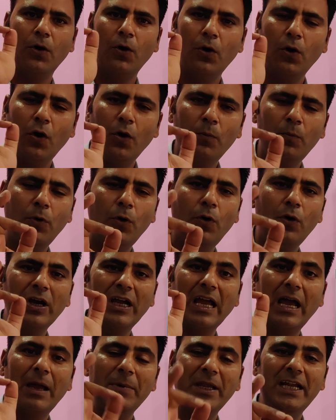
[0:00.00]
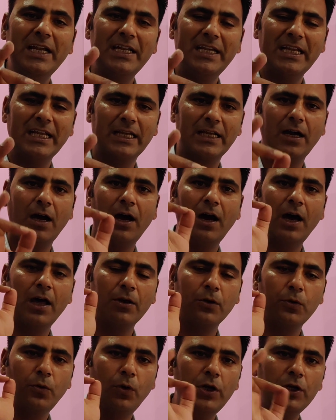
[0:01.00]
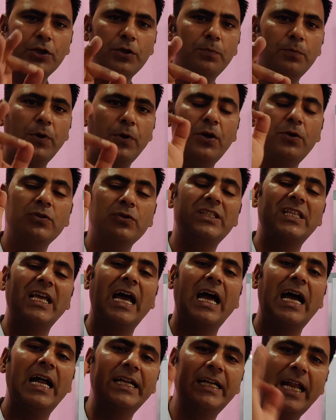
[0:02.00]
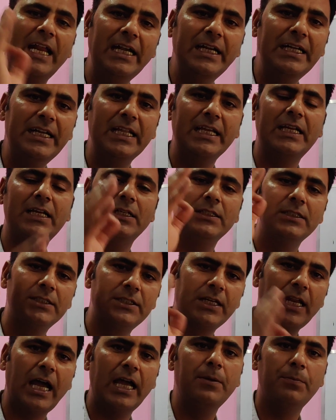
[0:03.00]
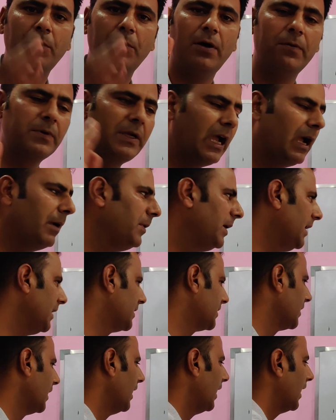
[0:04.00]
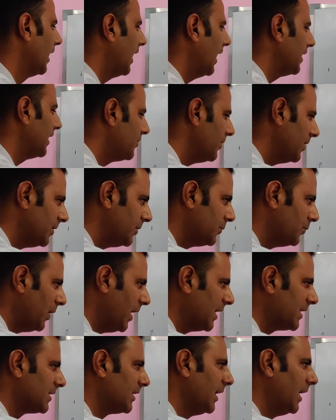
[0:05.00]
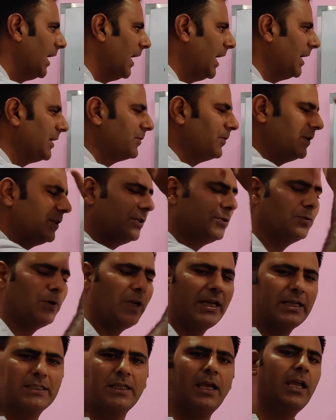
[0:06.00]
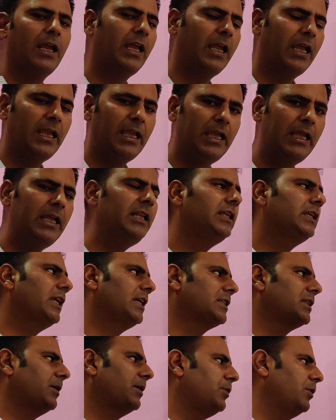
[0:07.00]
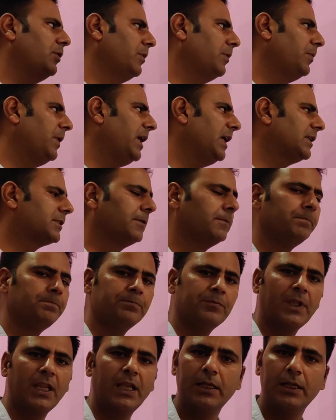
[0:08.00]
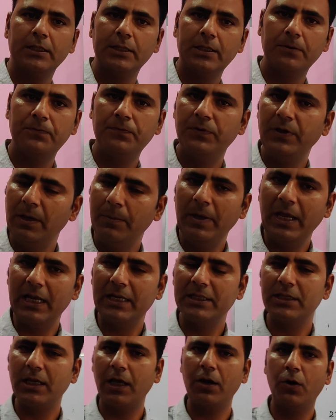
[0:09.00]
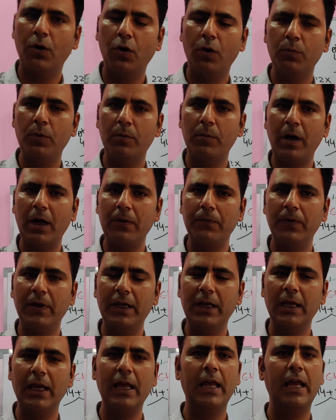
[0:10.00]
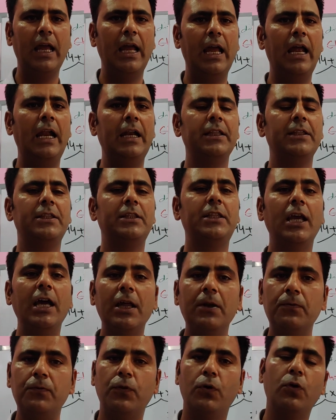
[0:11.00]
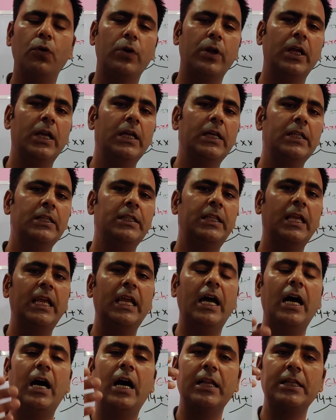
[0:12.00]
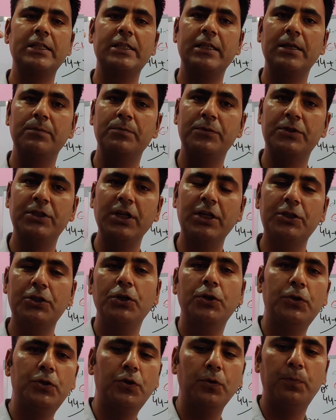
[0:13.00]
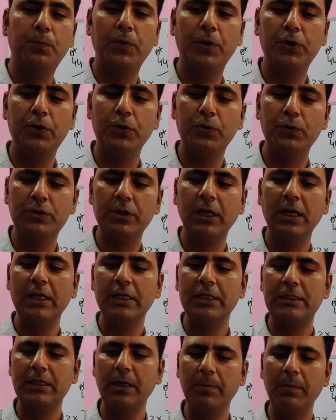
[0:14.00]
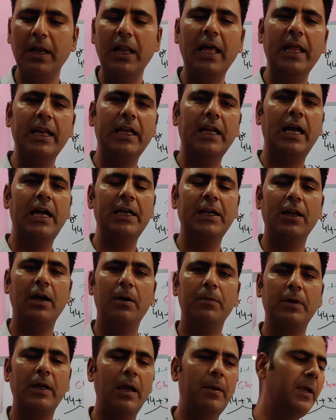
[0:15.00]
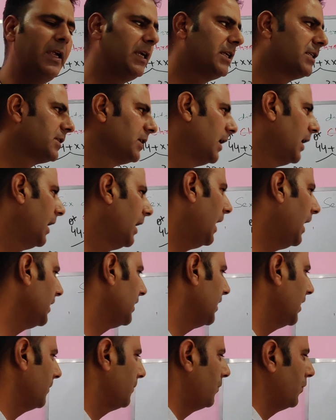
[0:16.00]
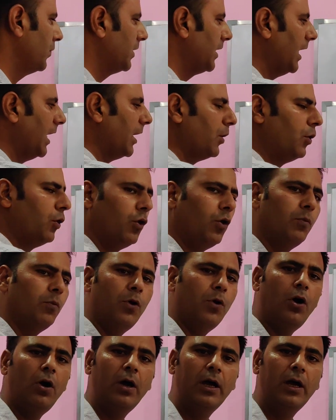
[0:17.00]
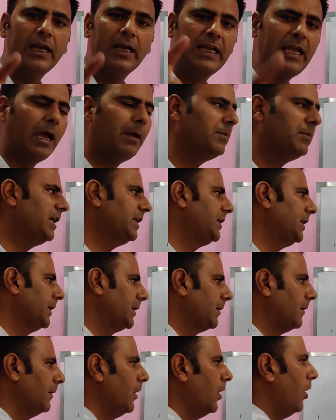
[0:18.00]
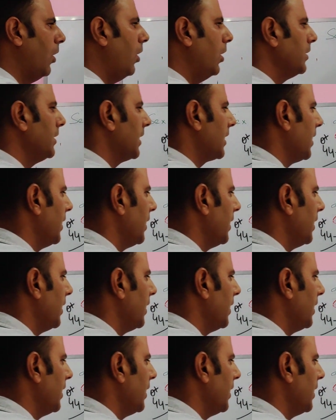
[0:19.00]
homogametic, are going to produce the identical type of gametes like 22X and 22X. In case of human beings, the females are homomorphic and therefore they are subjected to produce similar kind of gametes and therefore they are homogametic. On the